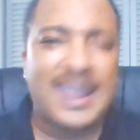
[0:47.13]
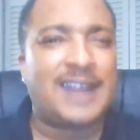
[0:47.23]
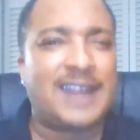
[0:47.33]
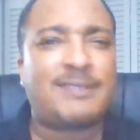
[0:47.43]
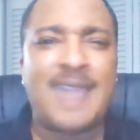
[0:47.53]

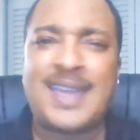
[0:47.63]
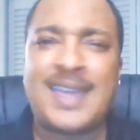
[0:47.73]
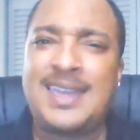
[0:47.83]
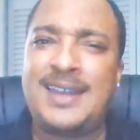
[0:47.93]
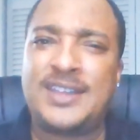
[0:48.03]
and if that
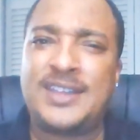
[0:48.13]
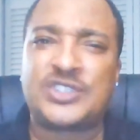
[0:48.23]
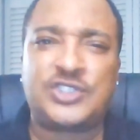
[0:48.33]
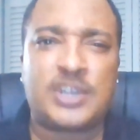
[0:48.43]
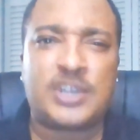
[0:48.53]
kid gets
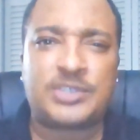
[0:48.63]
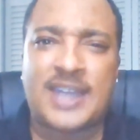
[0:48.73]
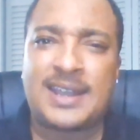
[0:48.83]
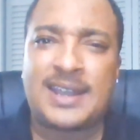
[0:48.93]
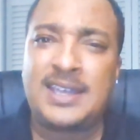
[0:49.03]
a jump
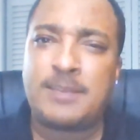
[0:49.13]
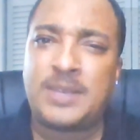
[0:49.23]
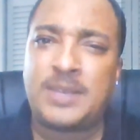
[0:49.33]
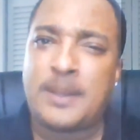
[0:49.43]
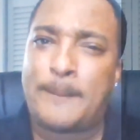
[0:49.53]
shot, he can
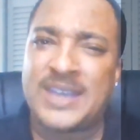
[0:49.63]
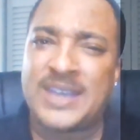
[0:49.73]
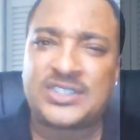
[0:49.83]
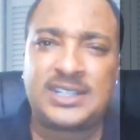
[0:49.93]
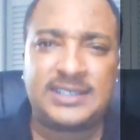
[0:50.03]
be the
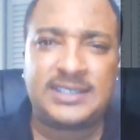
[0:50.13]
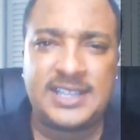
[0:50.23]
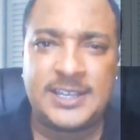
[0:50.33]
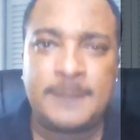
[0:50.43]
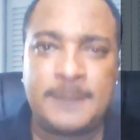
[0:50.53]
best in the
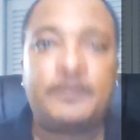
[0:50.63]
league.